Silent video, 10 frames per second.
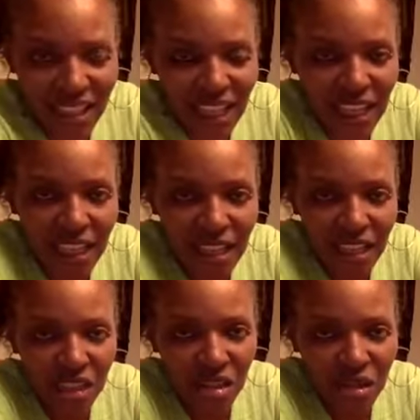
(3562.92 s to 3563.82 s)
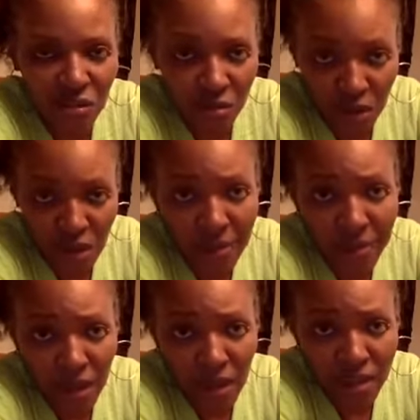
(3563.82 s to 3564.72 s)
Keena, were you able
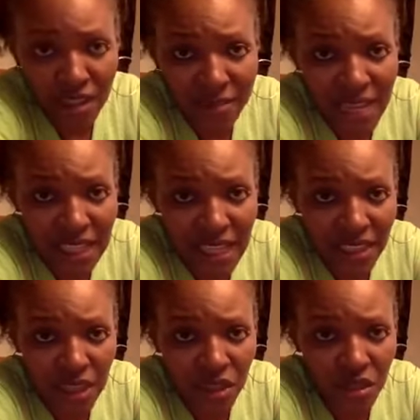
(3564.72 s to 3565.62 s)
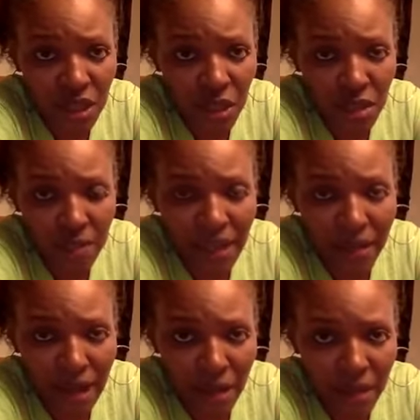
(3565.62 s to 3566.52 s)
to learn some techniques that you think you can play
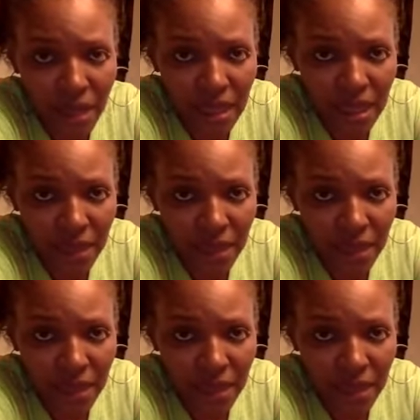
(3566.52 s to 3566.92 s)
around with?